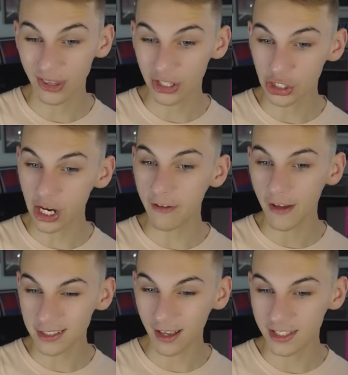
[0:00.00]
The
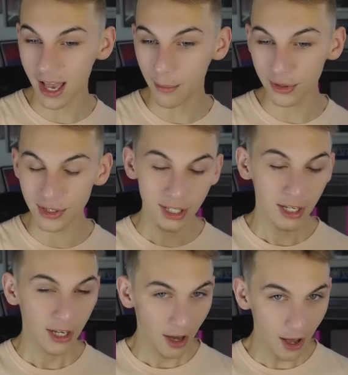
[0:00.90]
GFS ensembles
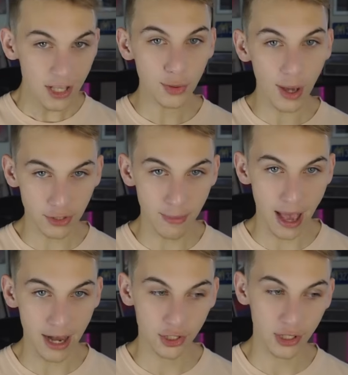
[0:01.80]
also have some
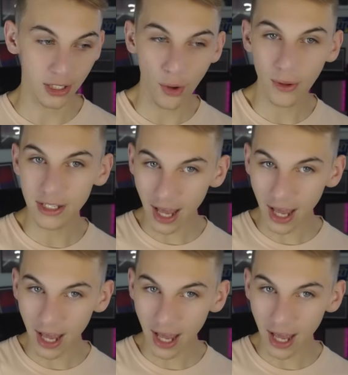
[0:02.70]
action ongoing.